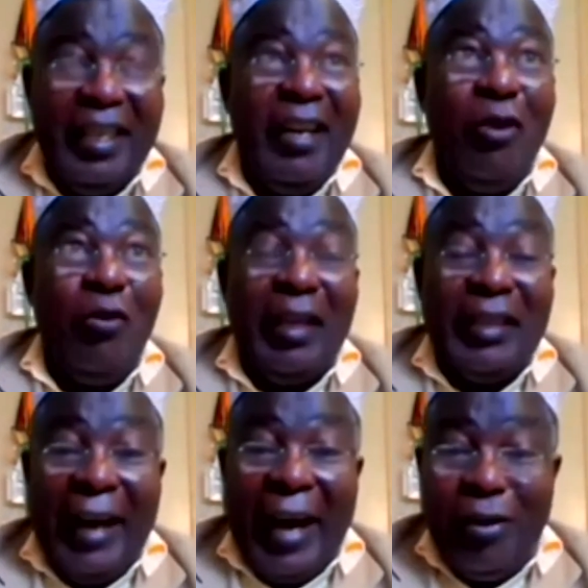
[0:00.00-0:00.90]
Look at the
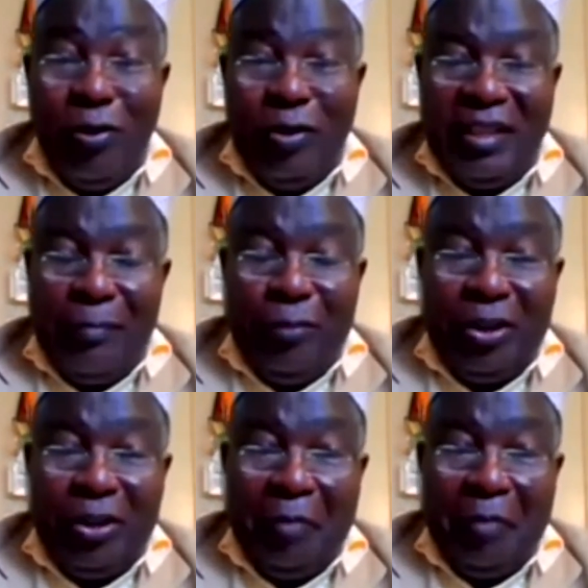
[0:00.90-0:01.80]
landlords, they're
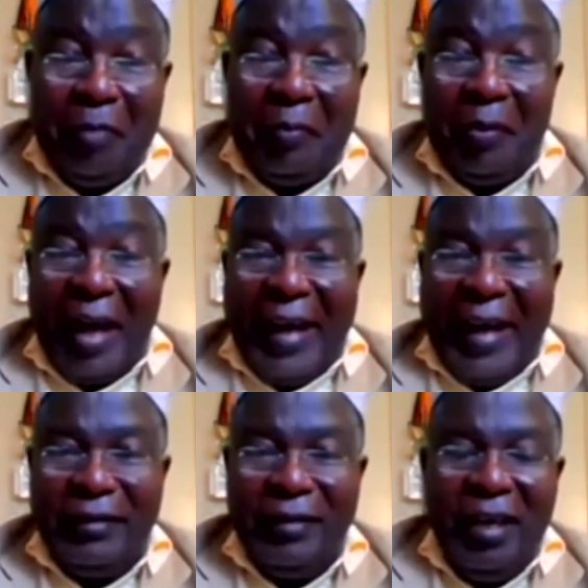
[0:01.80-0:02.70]
pushing people out
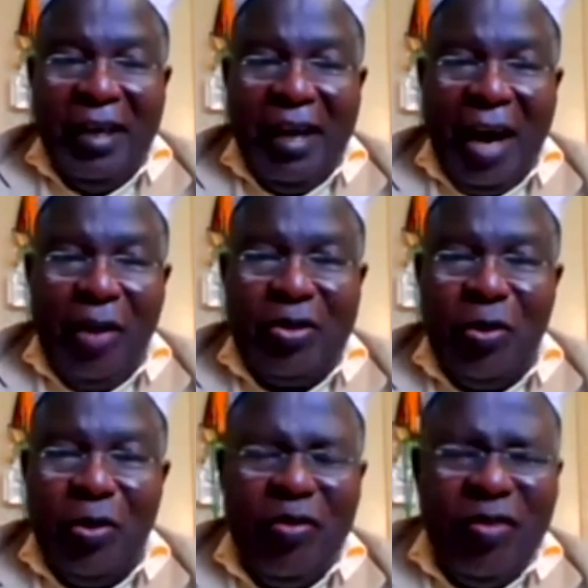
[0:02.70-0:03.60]
out.
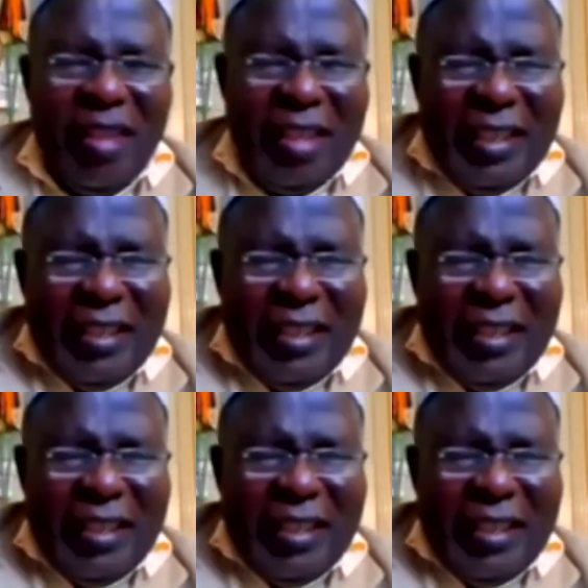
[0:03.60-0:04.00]
So this is a